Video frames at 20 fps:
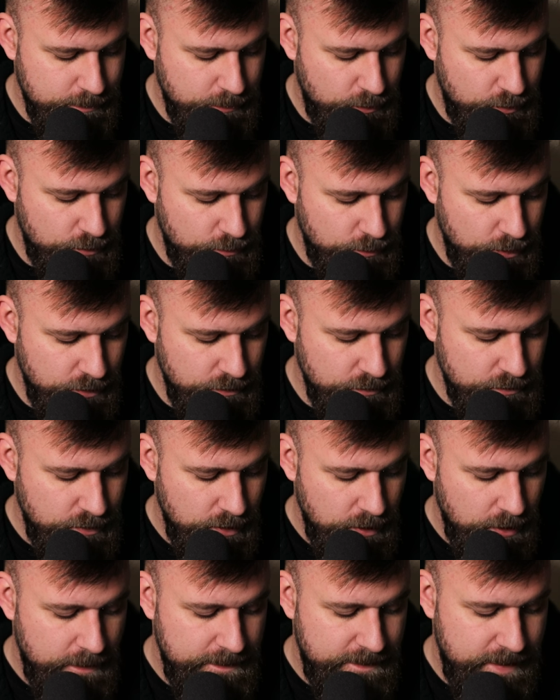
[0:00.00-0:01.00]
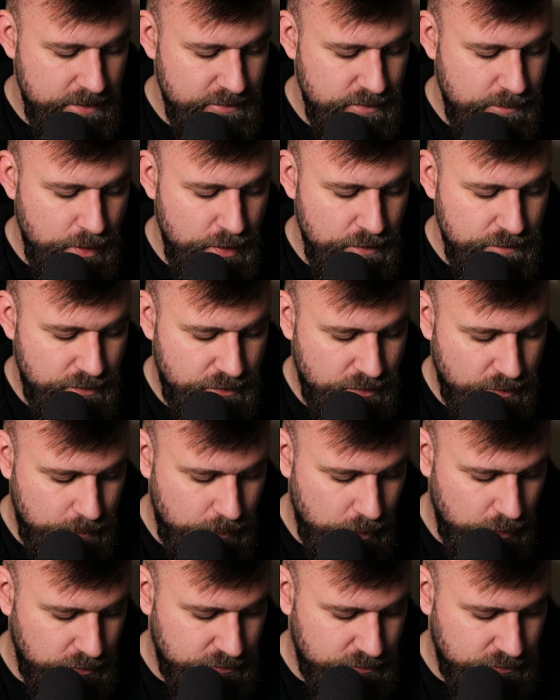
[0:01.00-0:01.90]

mortal wounds. Then remove the model's